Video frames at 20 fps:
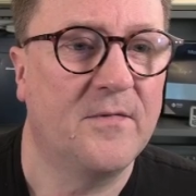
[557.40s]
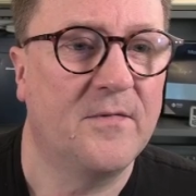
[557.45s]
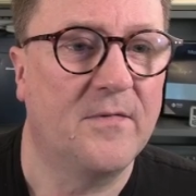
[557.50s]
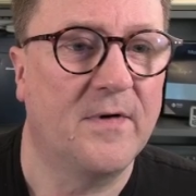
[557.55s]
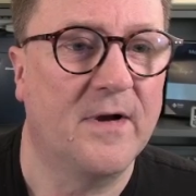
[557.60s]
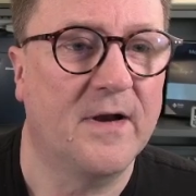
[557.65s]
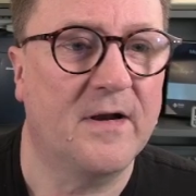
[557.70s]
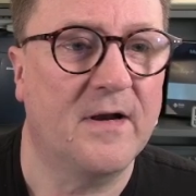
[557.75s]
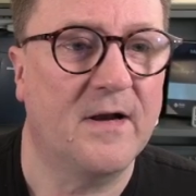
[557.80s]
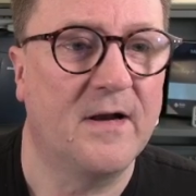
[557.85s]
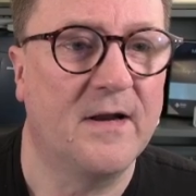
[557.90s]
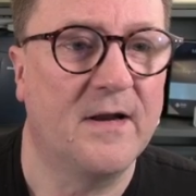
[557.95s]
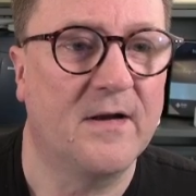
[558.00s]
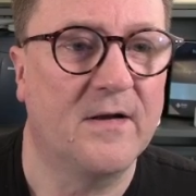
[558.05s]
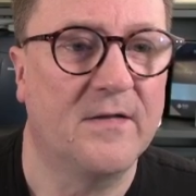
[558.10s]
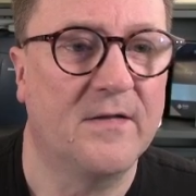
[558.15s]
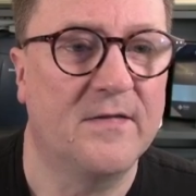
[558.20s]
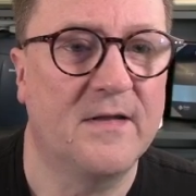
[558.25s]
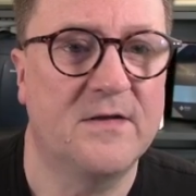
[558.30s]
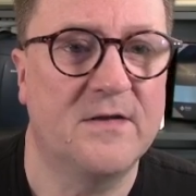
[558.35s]
right click
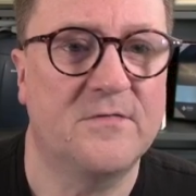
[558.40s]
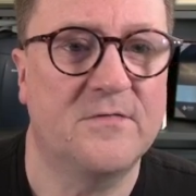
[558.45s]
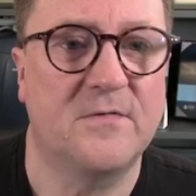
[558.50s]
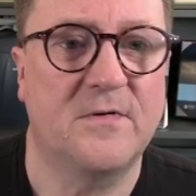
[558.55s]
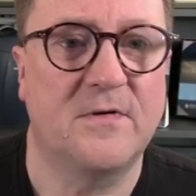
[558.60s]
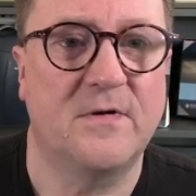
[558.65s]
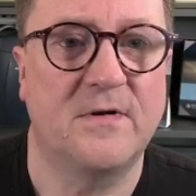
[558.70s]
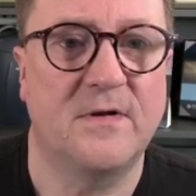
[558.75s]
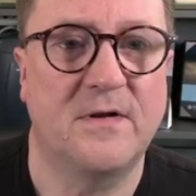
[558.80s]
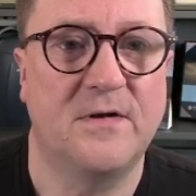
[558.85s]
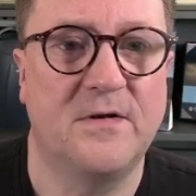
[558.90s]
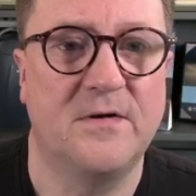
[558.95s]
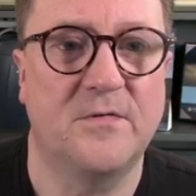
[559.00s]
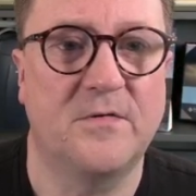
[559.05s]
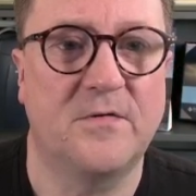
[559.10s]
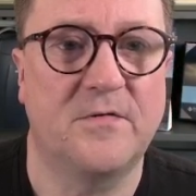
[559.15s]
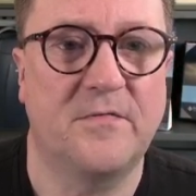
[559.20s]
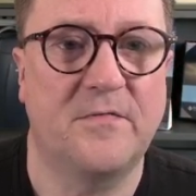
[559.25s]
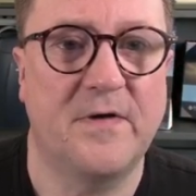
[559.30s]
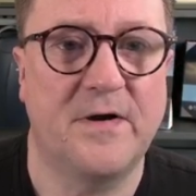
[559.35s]
on this one, new
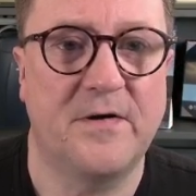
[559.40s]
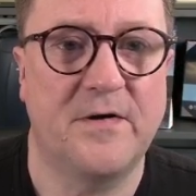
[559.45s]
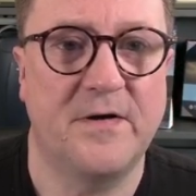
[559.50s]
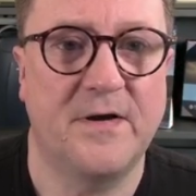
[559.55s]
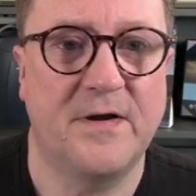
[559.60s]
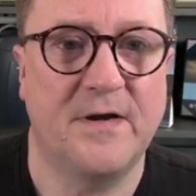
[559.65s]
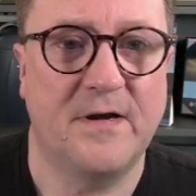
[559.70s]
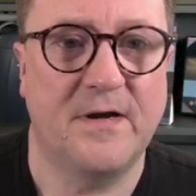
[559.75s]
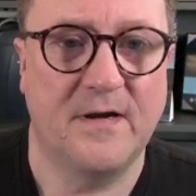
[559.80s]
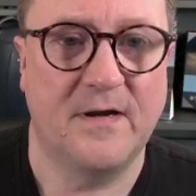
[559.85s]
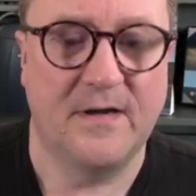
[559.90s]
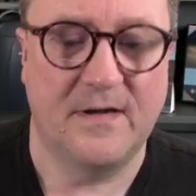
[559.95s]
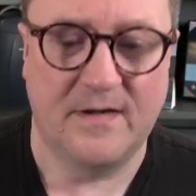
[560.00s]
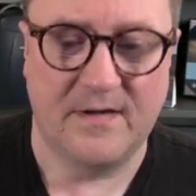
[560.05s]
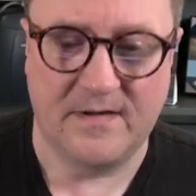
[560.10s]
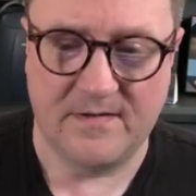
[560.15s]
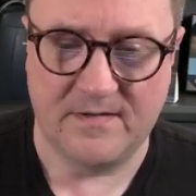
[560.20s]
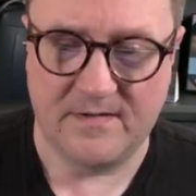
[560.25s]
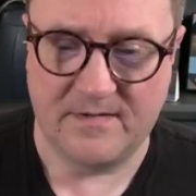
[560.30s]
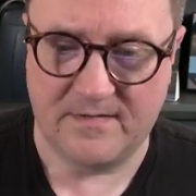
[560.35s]
query,
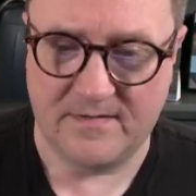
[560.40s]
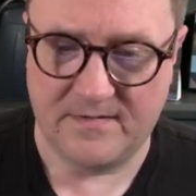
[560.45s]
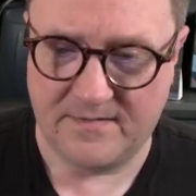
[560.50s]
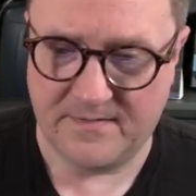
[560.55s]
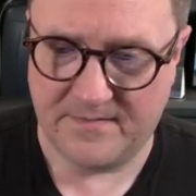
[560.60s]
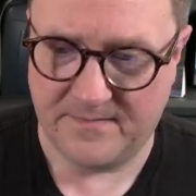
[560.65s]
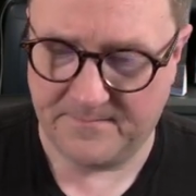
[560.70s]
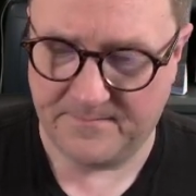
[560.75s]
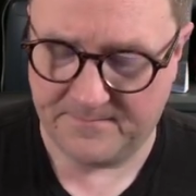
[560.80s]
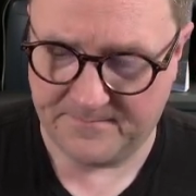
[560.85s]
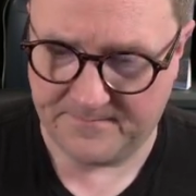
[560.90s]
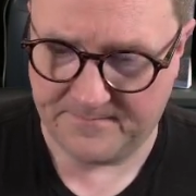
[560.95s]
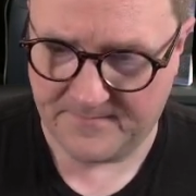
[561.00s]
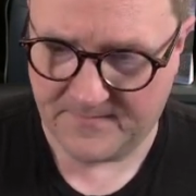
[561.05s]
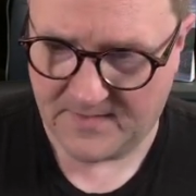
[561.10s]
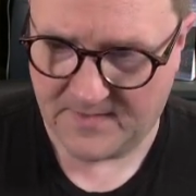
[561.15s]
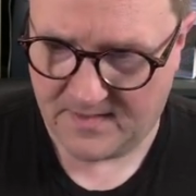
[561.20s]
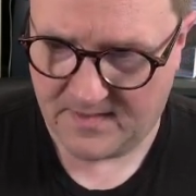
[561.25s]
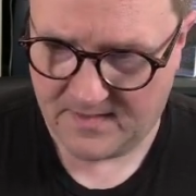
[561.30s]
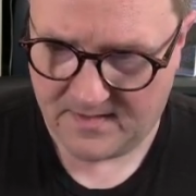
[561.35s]
and
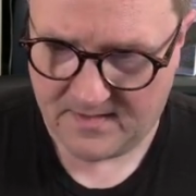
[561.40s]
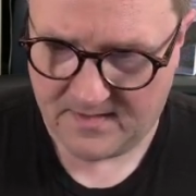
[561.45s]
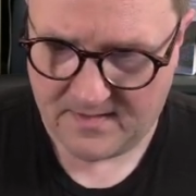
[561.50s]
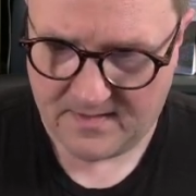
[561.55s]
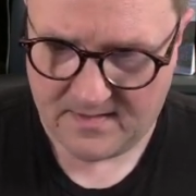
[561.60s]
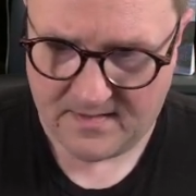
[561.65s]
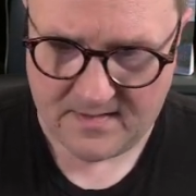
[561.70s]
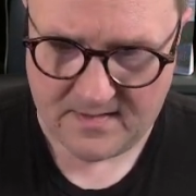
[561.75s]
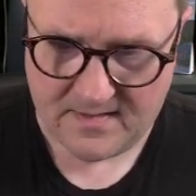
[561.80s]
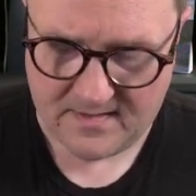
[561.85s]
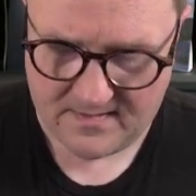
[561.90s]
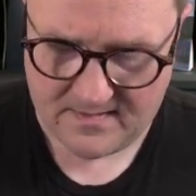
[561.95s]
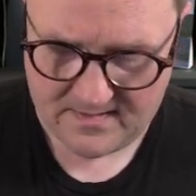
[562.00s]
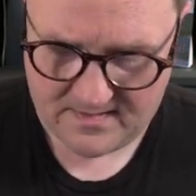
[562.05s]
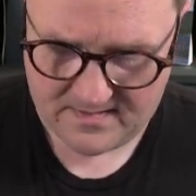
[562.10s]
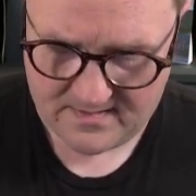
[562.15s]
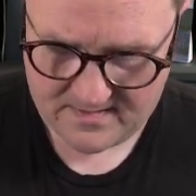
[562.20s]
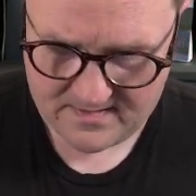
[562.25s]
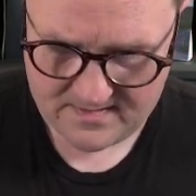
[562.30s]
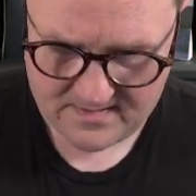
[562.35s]

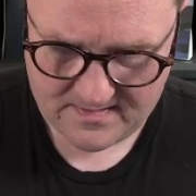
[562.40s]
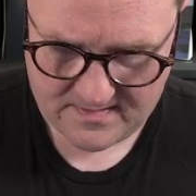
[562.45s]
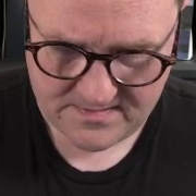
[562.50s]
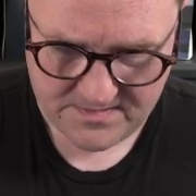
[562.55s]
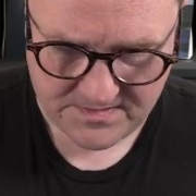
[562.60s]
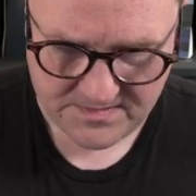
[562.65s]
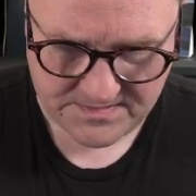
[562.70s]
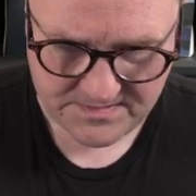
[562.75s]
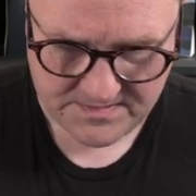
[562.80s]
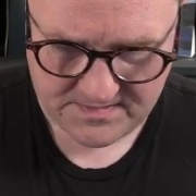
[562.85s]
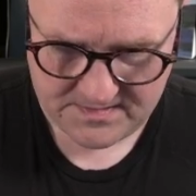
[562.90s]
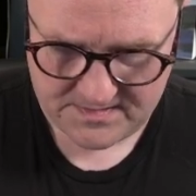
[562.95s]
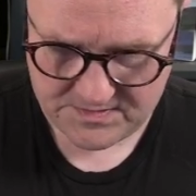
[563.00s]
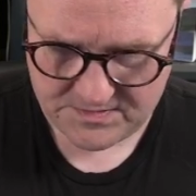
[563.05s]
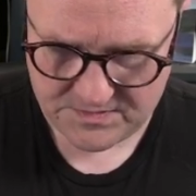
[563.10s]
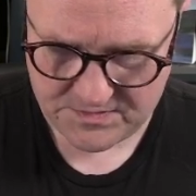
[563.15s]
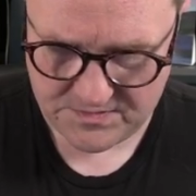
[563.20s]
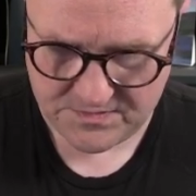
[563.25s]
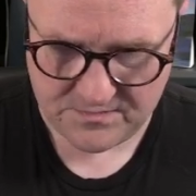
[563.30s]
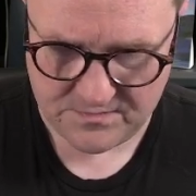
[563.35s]
then I just need
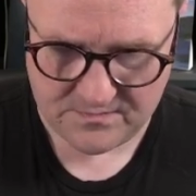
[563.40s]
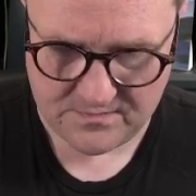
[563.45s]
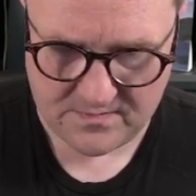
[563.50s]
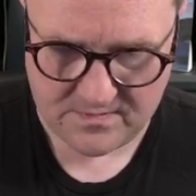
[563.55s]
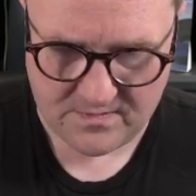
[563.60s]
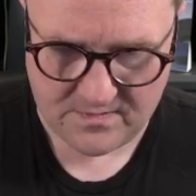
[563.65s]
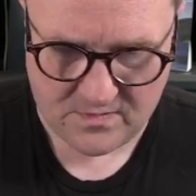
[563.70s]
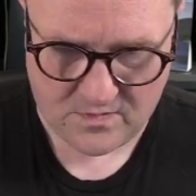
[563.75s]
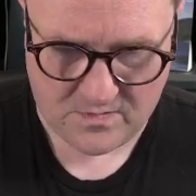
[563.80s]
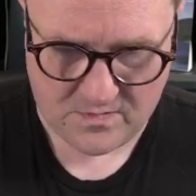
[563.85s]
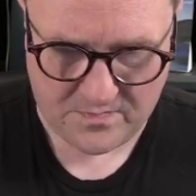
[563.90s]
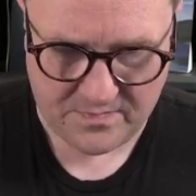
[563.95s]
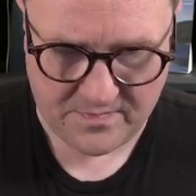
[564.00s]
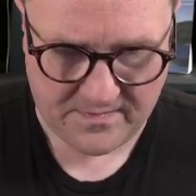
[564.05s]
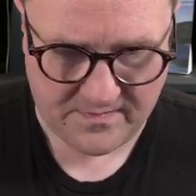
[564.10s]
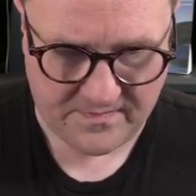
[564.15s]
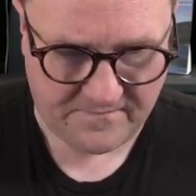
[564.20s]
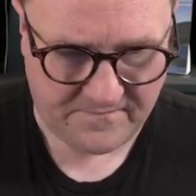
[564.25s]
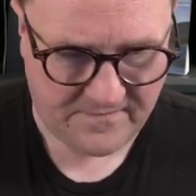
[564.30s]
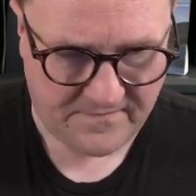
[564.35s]
to
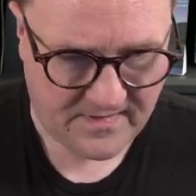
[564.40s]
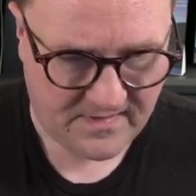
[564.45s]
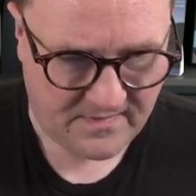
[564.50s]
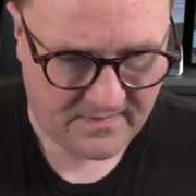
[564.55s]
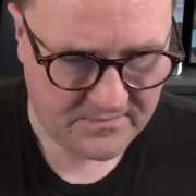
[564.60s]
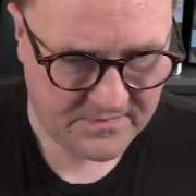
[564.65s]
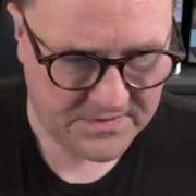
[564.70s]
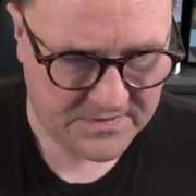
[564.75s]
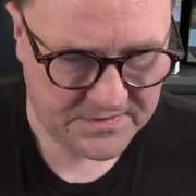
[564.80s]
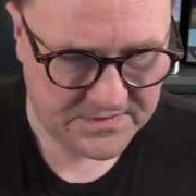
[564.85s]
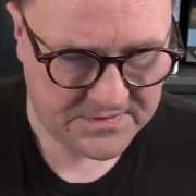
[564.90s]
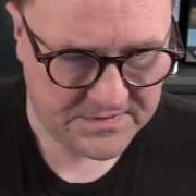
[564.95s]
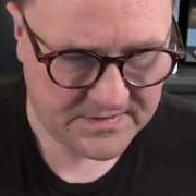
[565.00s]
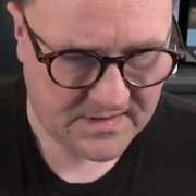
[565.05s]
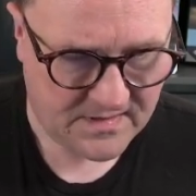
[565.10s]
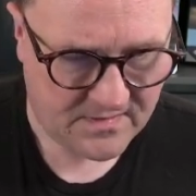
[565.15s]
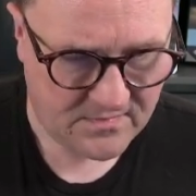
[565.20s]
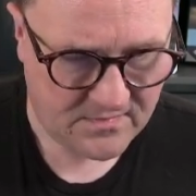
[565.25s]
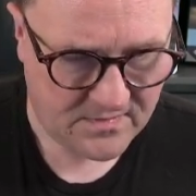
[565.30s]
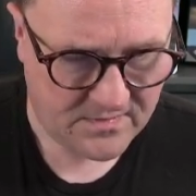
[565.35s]
open the file we just
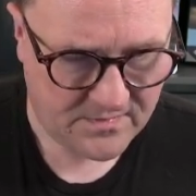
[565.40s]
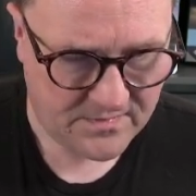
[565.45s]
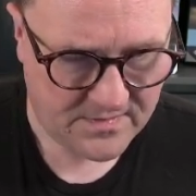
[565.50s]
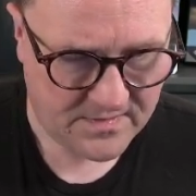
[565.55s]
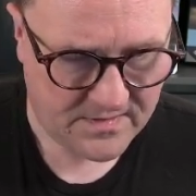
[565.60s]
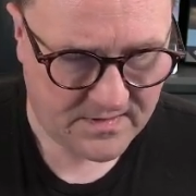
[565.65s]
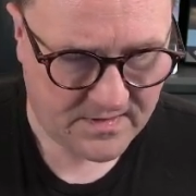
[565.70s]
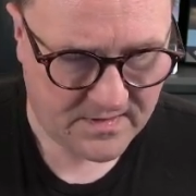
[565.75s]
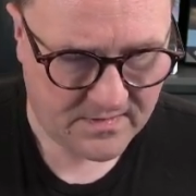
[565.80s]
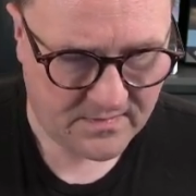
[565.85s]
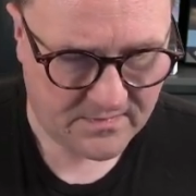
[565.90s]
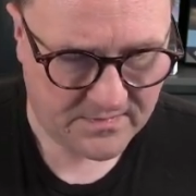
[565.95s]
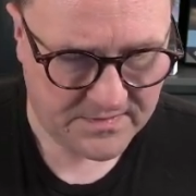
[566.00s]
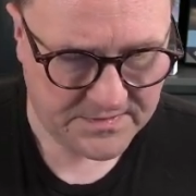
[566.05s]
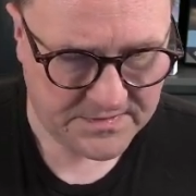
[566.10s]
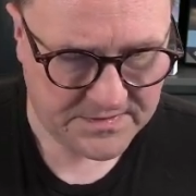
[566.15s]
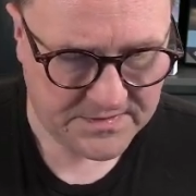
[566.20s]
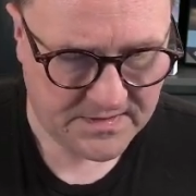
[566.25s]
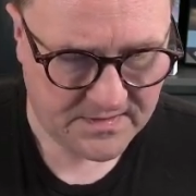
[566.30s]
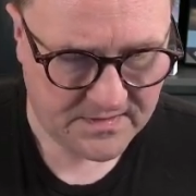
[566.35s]
downloaded. Hang on a
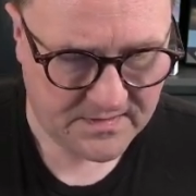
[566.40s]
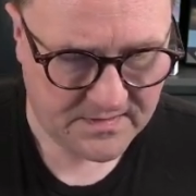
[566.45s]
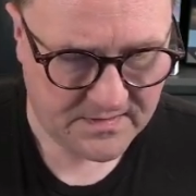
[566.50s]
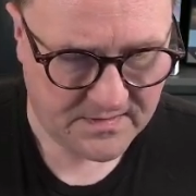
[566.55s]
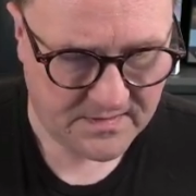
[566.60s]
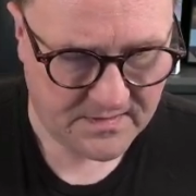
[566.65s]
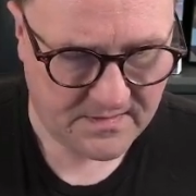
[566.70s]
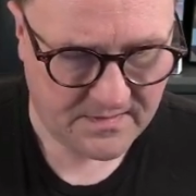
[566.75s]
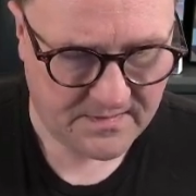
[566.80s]
second.